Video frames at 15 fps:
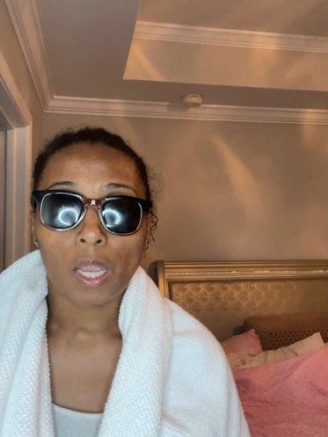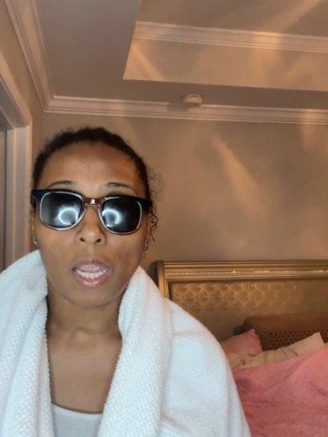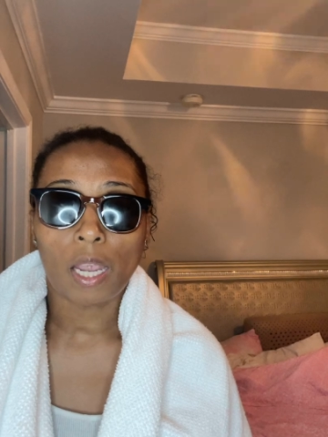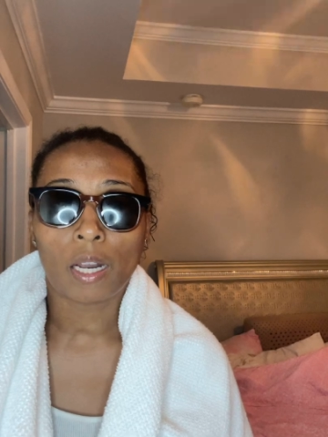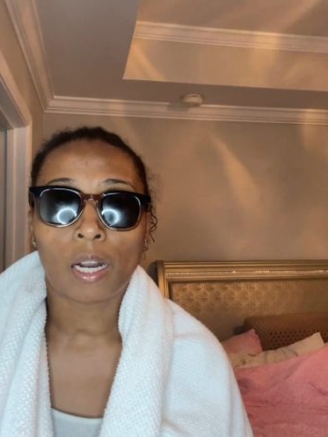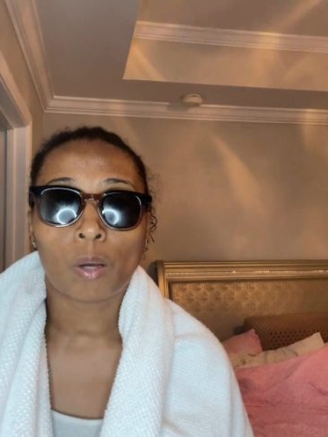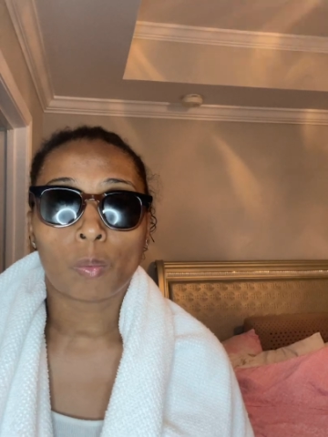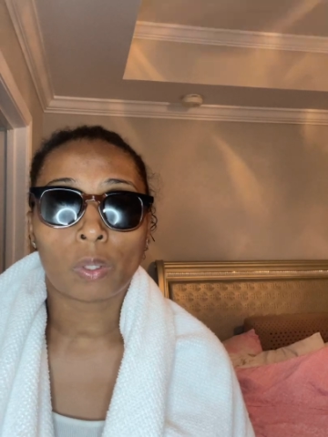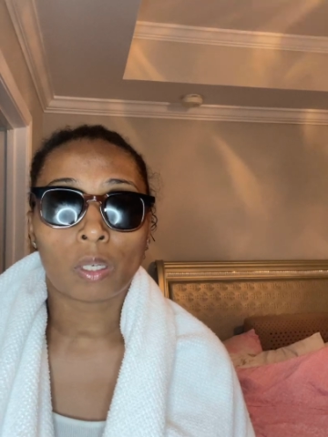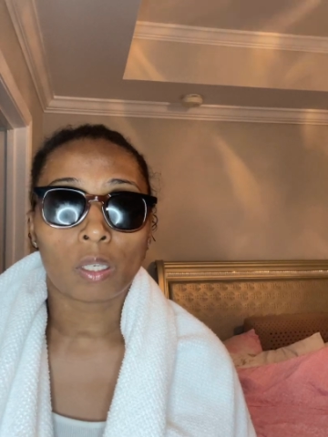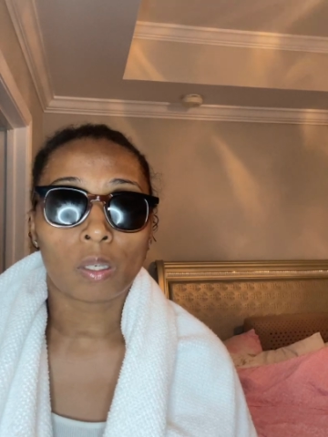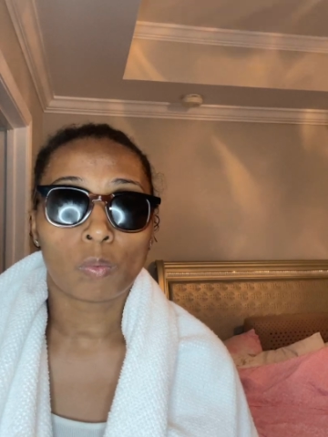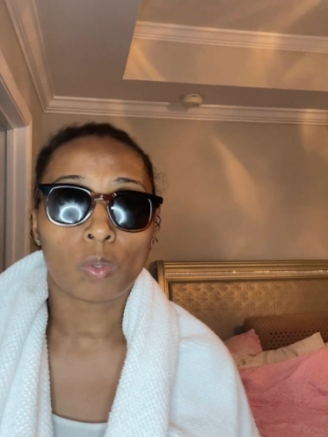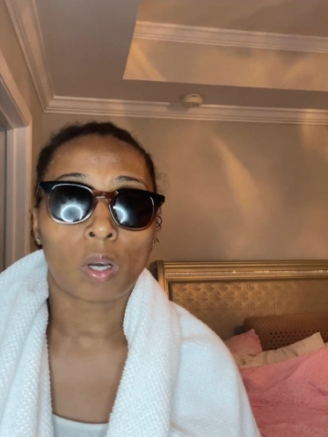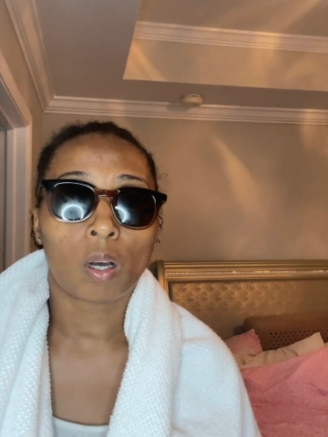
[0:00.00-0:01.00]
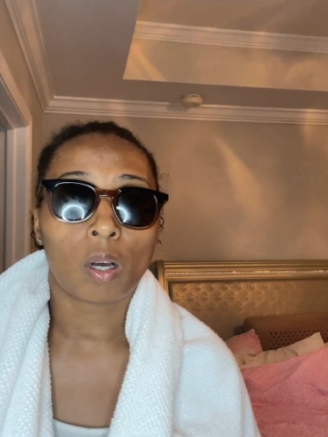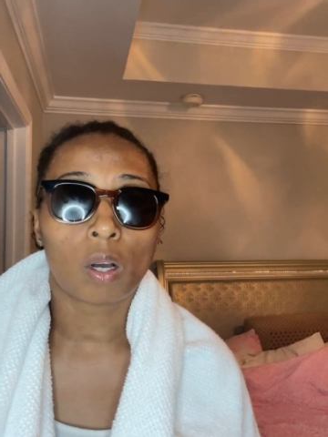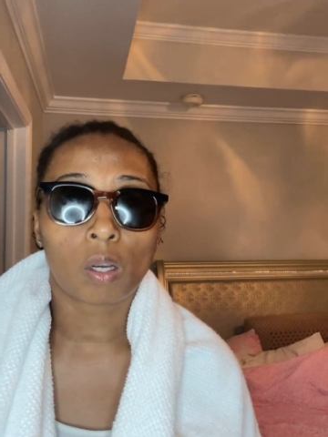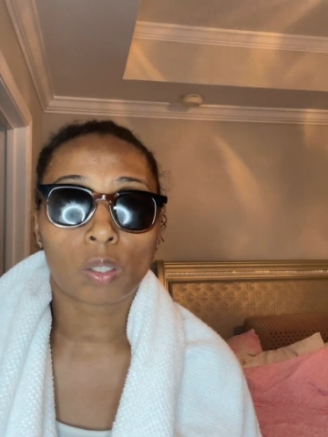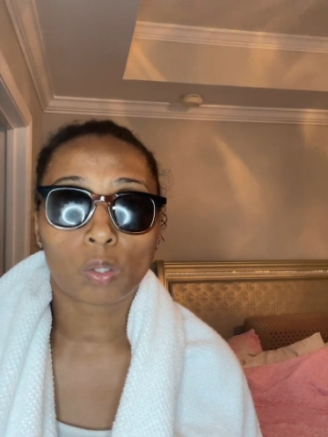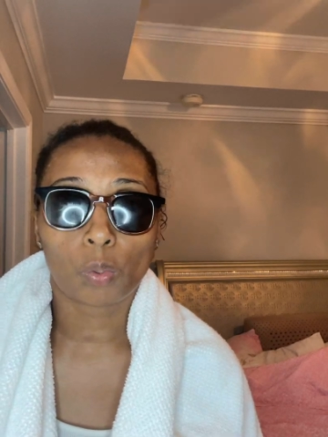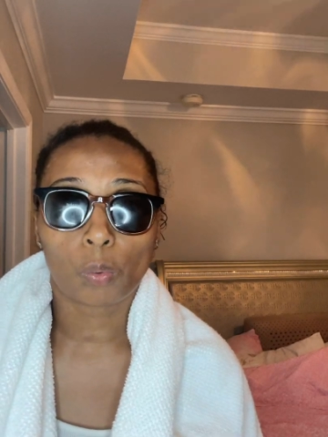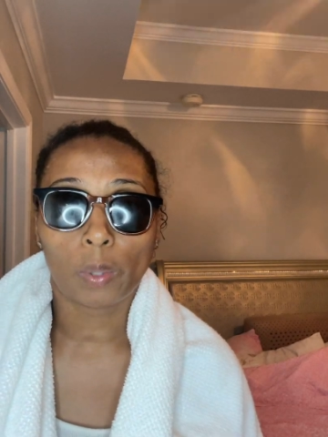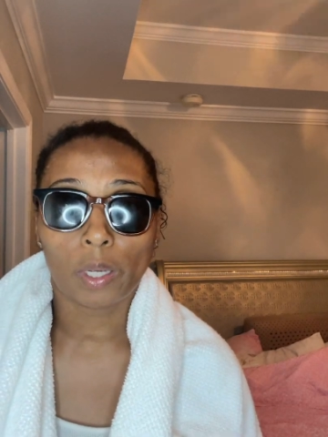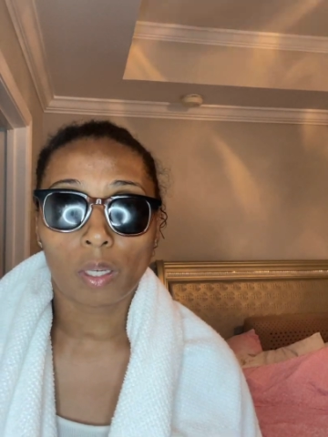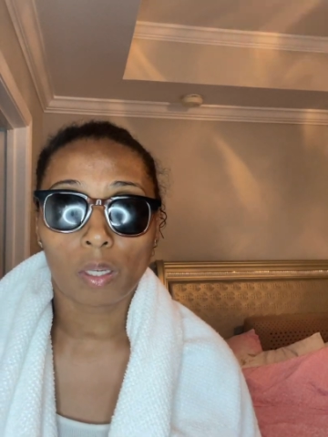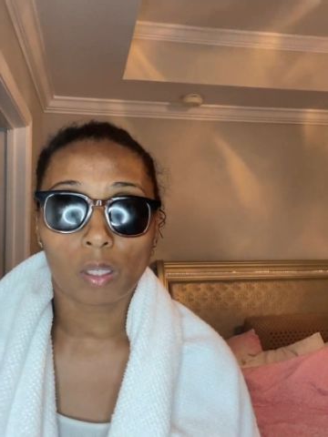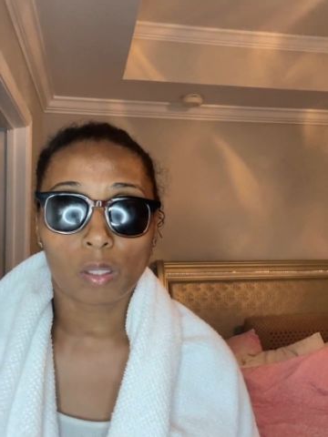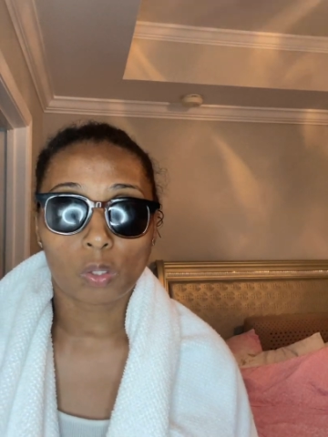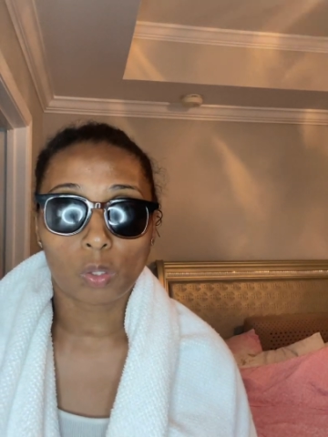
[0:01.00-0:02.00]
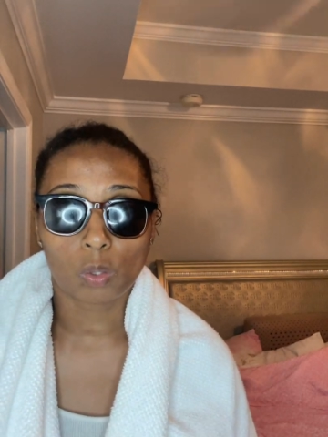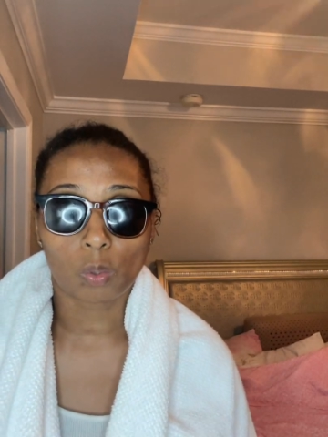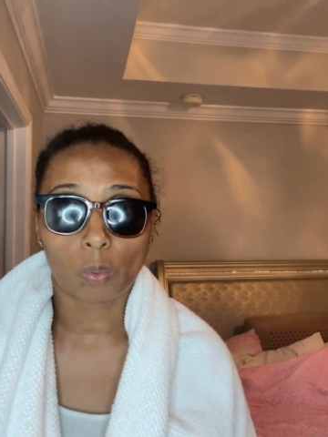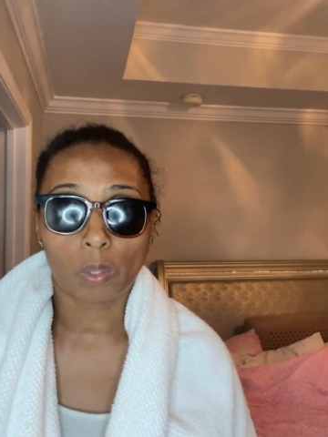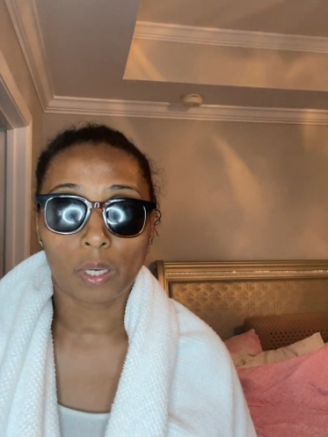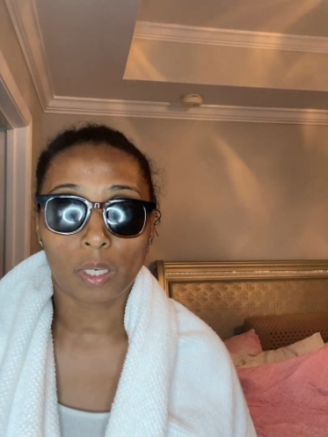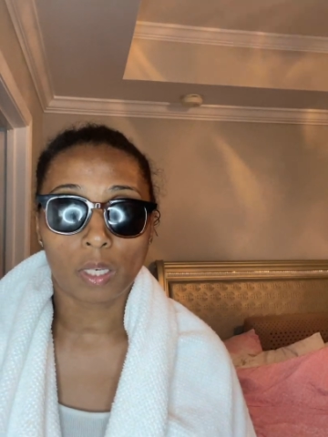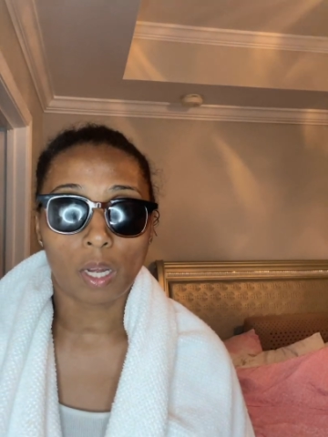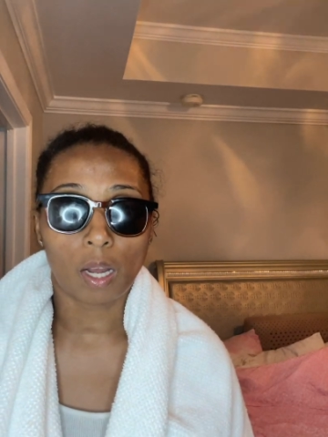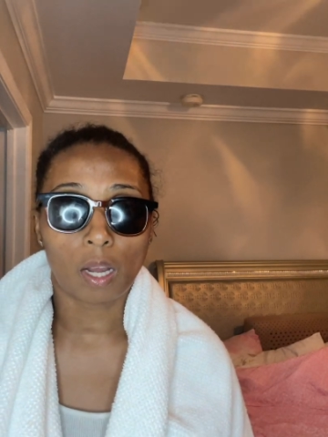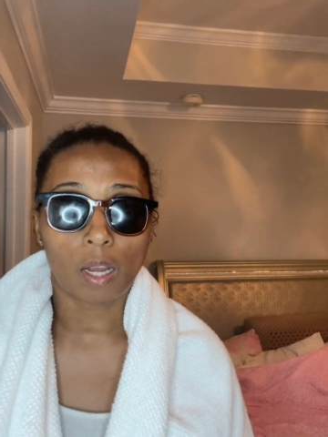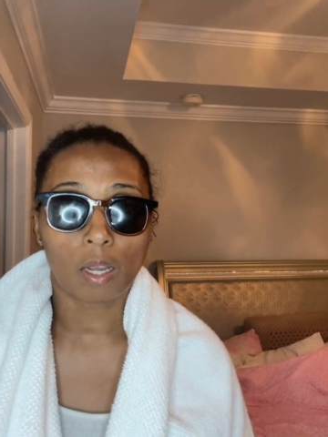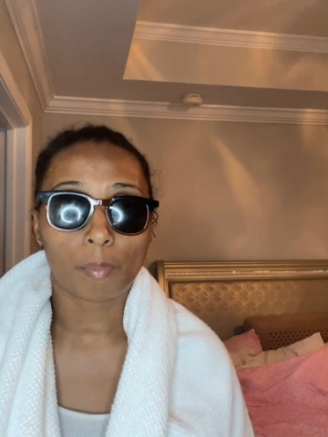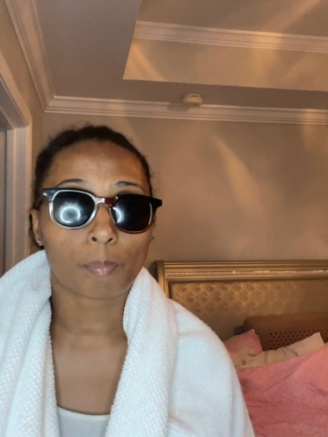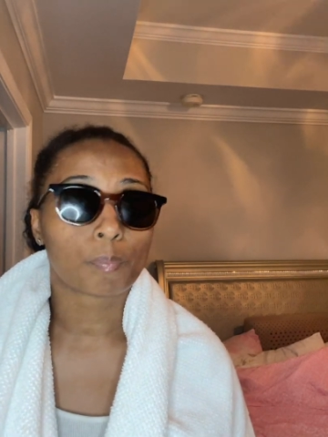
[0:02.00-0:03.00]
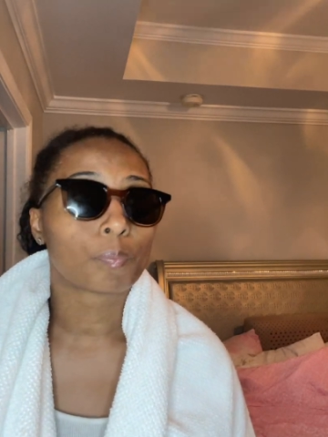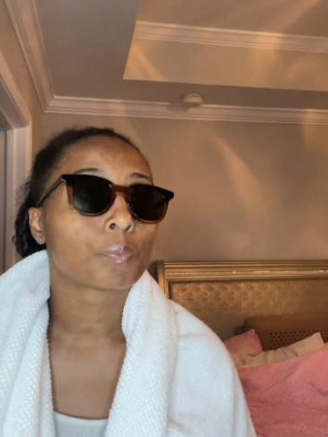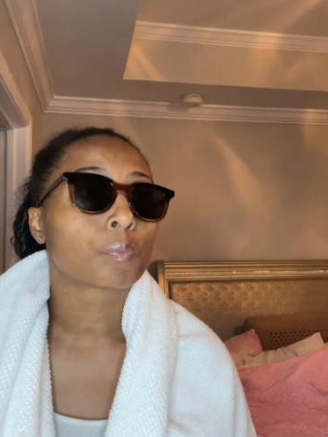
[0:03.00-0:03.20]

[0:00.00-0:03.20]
And I want to give y'all a quick story time.